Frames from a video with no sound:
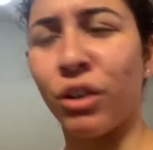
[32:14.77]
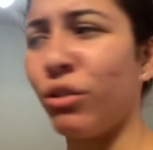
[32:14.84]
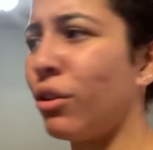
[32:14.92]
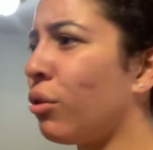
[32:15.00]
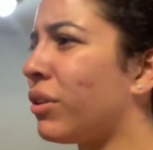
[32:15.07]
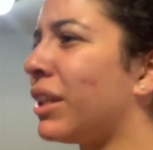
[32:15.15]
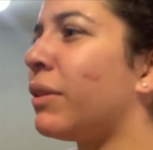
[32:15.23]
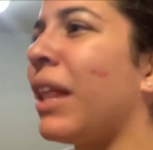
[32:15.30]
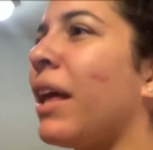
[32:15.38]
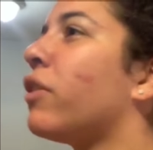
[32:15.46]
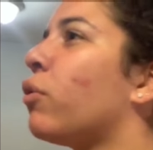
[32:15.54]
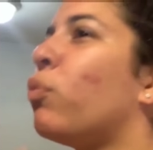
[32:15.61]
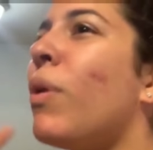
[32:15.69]
You know, the
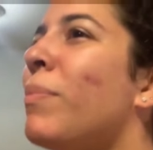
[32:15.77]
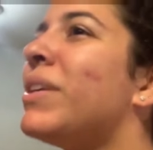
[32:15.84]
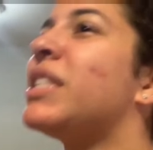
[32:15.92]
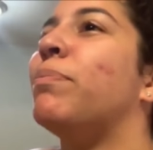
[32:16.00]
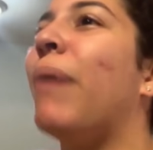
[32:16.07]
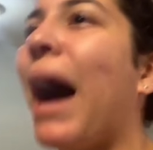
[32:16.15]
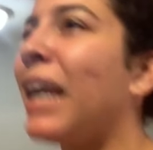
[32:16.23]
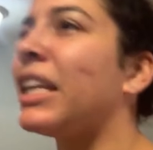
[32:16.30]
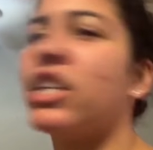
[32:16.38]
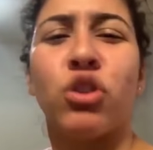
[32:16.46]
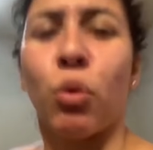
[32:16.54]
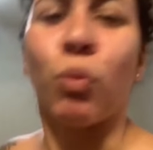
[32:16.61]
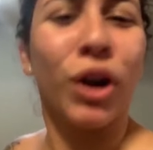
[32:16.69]
the woman's body
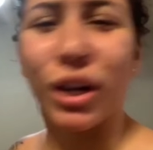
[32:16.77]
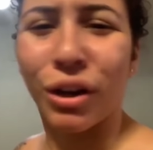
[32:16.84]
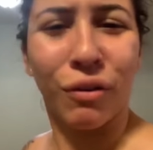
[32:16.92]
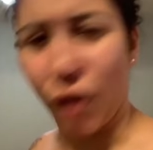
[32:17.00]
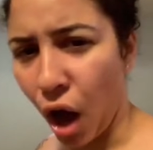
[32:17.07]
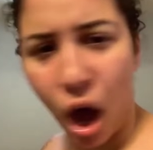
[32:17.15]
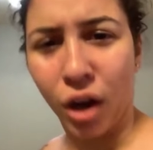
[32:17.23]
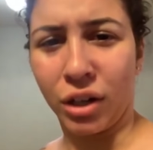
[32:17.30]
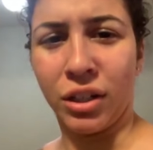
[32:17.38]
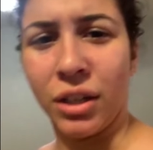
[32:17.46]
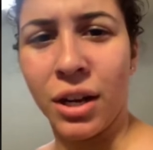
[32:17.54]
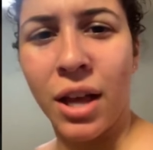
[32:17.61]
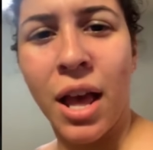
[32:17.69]
is a work of
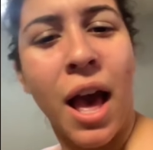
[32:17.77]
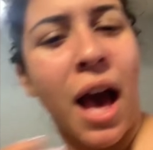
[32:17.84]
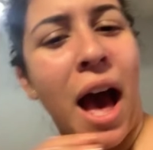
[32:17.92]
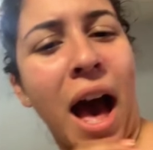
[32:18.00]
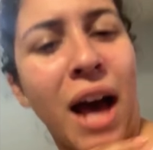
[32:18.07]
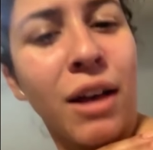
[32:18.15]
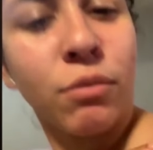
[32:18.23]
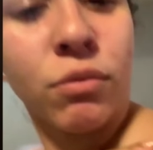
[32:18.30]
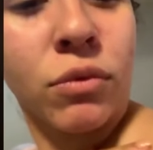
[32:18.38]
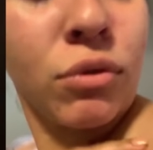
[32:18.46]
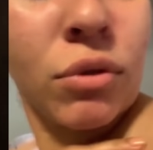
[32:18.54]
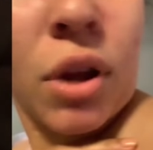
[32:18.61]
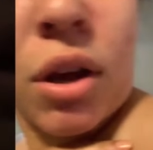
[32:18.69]
art. I'm,
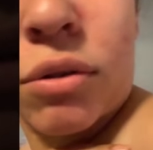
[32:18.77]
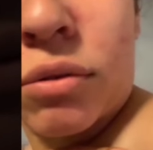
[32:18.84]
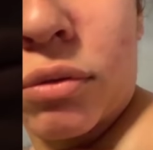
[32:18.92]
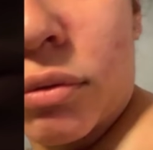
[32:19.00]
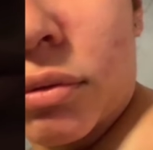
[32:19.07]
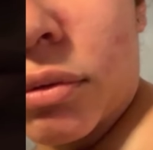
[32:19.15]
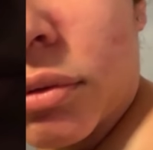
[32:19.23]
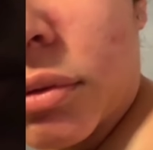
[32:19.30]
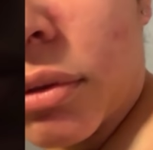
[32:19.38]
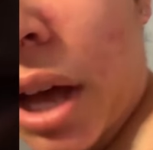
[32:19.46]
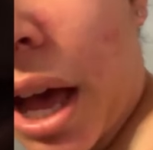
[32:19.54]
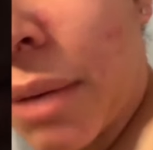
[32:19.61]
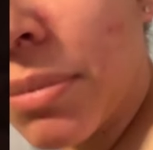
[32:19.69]
you know,
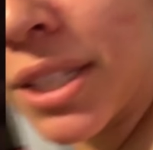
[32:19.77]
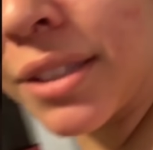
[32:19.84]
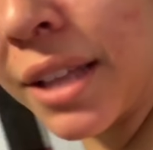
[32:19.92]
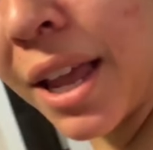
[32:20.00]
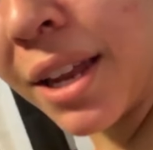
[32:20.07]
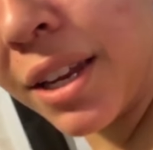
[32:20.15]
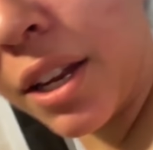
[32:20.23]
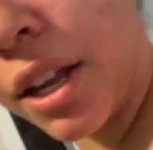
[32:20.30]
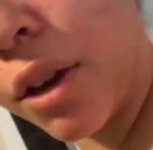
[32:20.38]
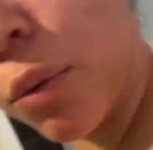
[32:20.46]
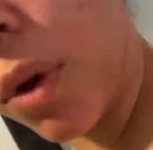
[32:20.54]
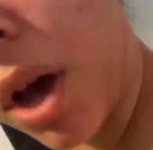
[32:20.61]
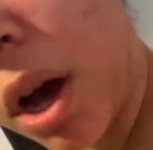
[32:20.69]
I'm standing here
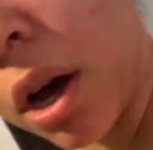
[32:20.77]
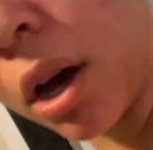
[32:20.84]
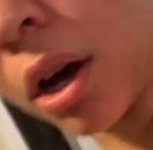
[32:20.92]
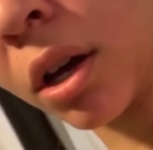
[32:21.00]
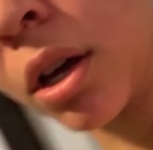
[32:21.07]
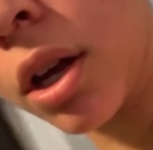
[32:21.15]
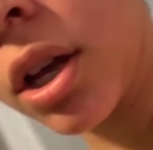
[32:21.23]
with her.